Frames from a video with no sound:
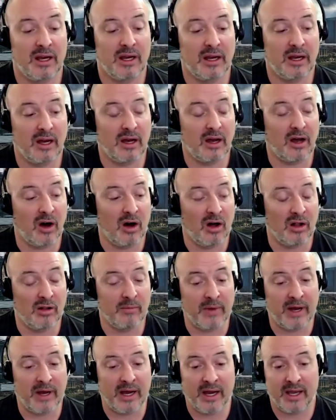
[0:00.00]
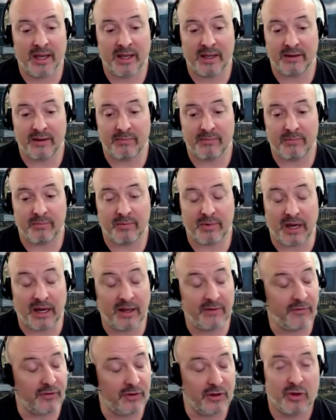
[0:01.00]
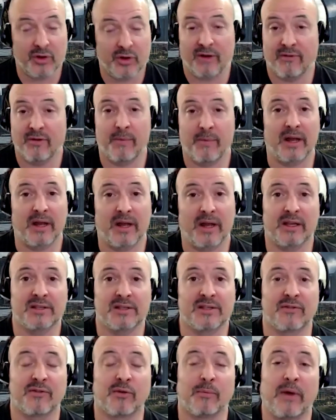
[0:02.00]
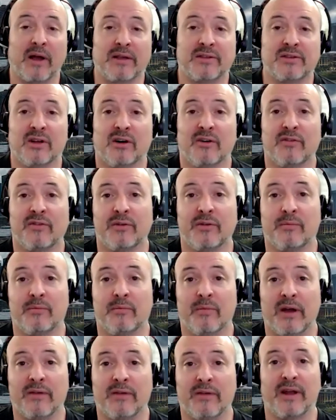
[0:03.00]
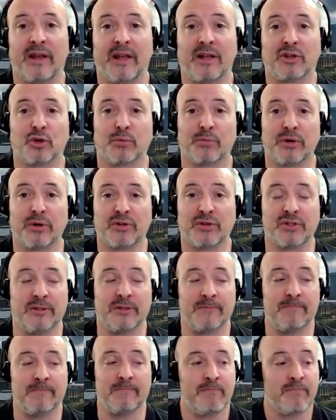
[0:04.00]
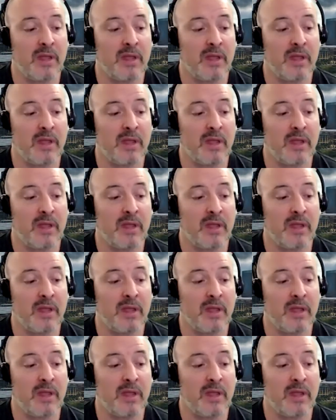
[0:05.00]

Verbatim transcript: Uh, all my, I furloughed everybody except for myself and my financial person.